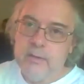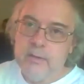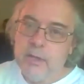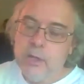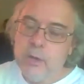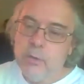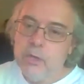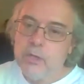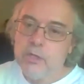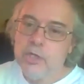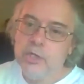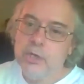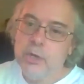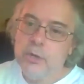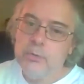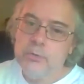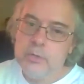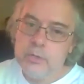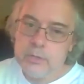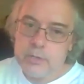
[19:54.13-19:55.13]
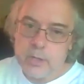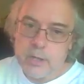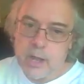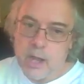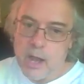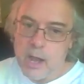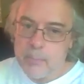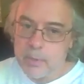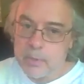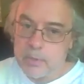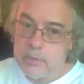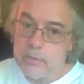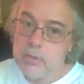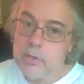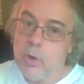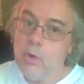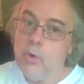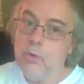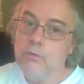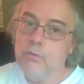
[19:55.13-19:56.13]
you know, it shows its incompetence
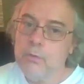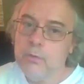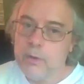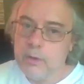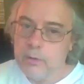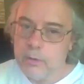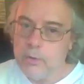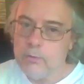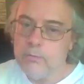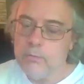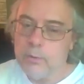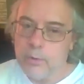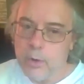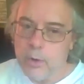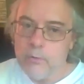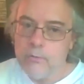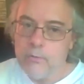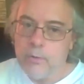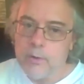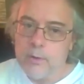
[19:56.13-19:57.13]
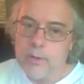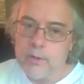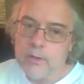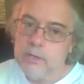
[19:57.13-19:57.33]
over and over and over again.